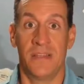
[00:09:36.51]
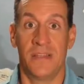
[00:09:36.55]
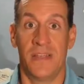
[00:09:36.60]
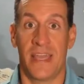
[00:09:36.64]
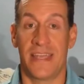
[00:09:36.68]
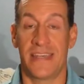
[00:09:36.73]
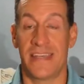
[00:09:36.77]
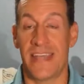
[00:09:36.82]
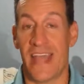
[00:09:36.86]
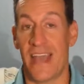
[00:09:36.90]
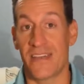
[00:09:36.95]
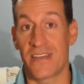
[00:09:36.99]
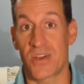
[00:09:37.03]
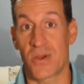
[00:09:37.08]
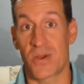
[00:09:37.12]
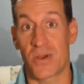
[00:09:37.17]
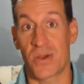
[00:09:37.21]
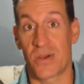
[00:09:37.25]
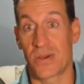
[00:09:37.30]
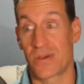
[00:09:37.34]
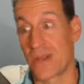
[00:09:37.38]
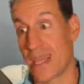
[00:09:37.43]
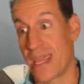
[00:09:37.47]
And now you're
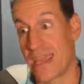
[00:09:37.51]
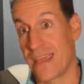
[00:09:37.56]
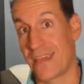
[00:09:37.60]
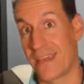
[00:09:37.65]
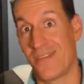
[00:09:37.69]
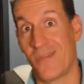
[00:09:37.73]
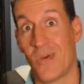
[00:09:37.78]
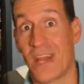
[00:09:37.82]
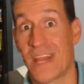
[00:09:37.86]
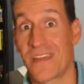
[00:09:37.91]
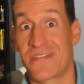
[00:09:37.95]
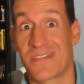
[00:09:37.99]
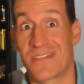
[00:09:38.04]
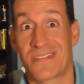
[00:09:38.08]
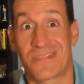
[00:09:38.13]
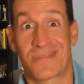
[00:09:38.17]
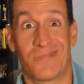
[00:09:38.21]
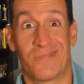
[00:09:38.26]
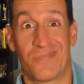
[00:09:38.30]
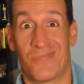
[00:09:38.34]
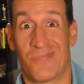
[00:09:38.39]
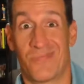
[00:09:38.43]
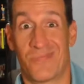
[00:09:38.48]
earning whatever,
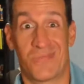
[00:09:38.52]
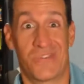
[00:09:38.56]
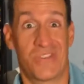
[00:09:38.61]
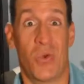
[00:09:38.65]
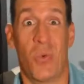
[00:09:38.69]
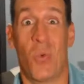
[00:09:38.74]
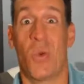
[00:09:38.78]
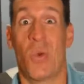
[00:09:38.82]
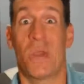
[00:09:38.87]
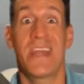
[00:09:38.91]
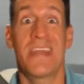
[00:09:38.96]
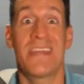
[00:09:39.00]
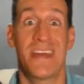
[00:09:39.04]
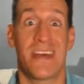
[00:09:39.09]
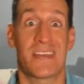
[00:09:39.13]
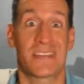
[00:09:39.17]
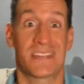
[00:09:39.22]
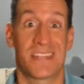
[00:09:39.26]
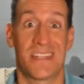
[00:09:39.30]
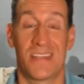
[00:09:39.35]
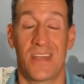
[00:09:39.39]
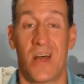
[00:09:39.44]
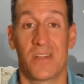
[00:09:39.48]

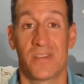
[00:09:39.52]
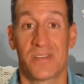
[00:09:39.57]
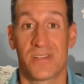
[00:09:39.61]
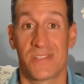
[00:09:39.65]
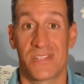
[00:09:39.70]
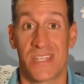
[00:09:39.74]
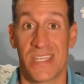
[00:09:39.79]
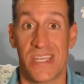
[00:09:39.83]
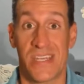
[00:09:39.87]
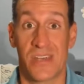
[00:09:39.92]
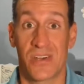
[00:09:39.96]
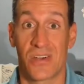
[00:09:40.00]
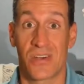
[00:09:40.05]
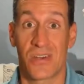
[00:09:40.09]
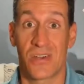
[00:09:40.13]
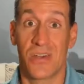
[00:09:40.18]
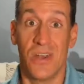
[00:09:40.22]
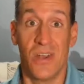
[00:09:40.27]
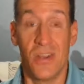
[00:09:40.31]
$20,000 a year,